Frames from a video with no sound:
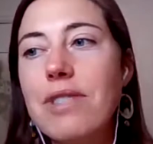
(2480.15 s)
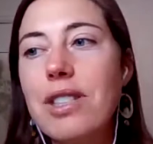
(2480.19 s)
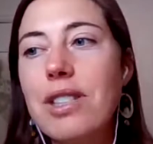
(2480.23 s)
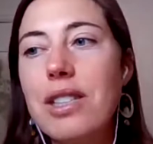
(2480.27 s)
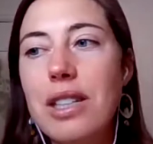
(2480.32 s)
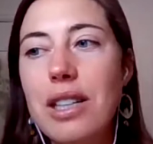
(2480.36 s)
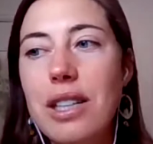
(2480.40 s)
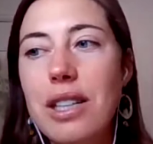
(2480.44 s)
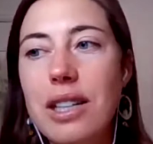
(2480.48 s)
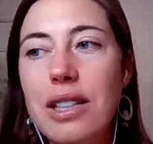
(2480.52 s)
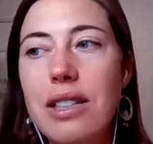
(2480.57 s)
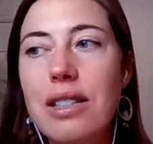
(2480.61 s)

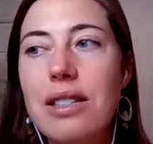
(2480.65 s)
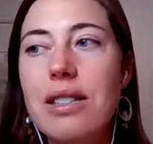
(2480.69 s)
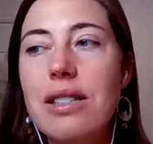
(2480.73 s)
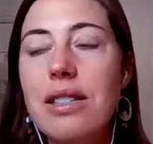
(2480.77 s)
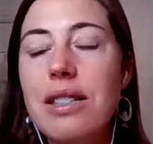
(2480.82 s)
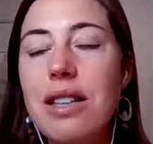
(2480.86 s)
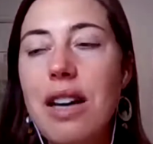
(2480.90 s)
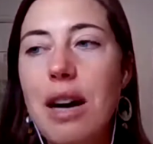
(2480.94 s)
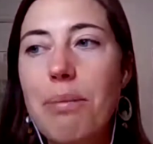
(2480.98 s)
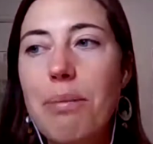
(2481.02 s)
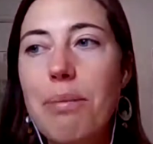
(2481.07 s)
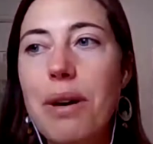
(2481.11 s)

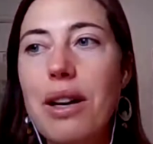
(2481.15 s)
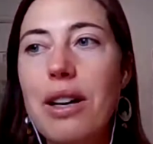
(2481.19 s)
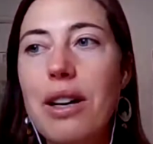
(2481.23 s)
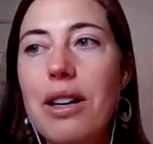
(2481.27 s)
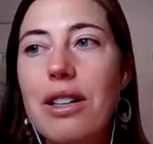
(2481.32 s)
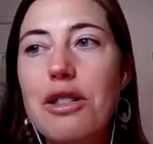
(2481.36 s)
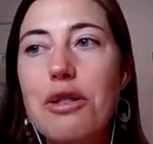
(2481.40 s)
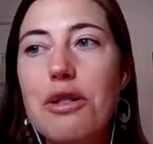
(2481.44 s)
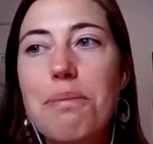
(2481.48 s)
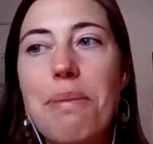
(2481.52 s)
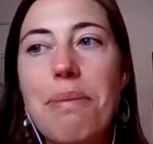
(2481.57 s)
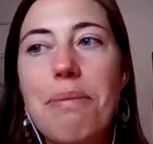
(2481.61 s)
seeds, nut
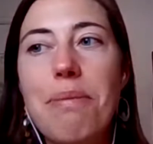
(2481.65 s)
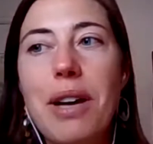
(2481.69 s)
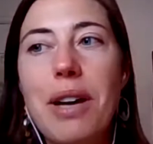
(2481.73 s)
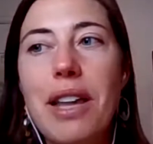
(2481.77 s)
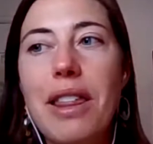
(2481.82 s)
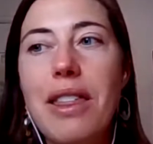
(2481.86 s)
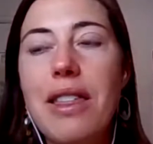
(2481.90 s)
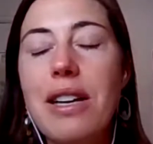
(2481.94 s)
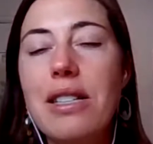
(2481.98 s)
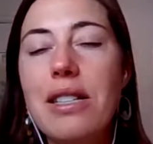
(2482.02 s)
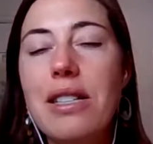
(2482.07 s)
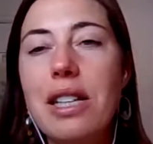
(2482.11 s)
butters,
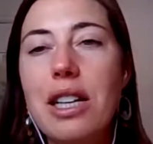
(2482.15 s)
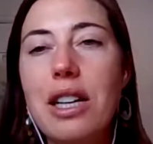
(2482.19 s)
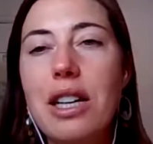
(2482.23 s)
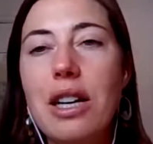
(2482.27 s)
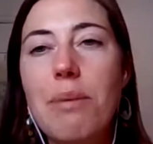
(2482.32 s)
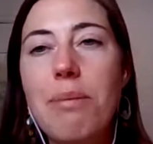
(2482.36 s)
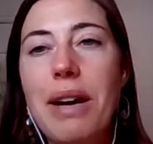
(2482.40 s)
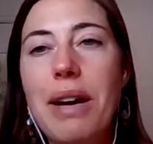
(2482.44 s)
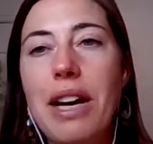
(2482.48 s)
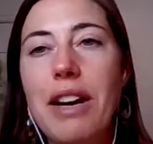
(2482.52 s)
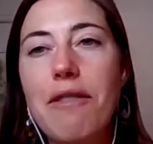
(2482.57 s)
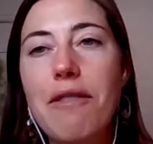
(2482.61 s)
like things that
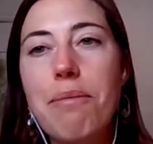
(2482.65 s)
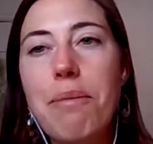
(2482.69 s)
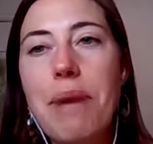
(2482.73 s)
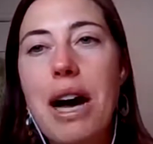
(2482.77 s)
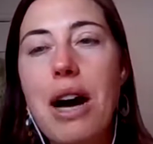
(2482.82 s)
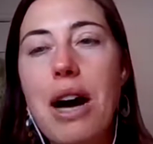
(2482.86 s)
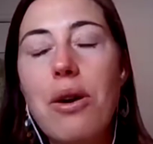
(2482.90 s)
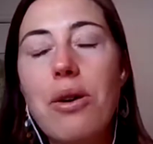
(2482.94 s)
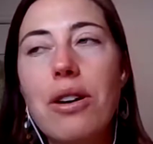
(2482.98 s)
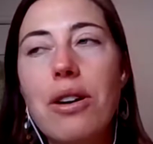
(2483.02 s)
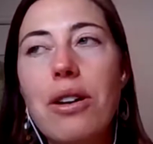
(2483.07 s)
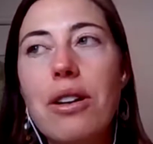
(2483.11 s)
are made of
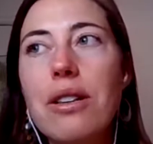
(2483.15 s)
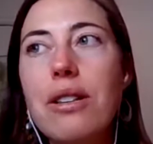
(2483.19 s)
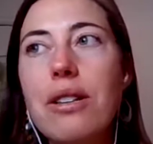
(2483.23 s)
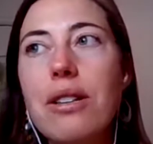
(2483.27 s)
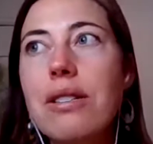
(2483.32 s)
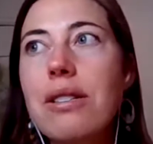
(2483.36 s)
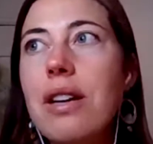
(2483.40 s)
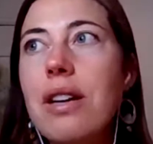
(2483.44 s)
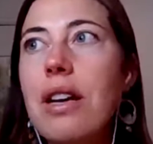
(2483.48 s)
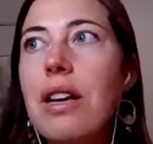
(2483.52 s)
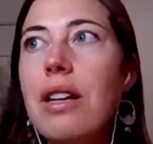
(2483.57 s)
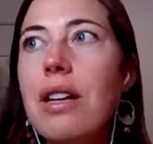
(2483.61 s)

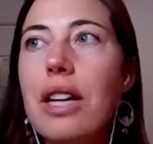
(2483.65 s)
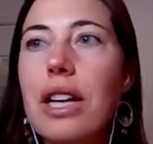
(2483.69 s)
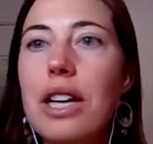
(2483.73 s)
powders,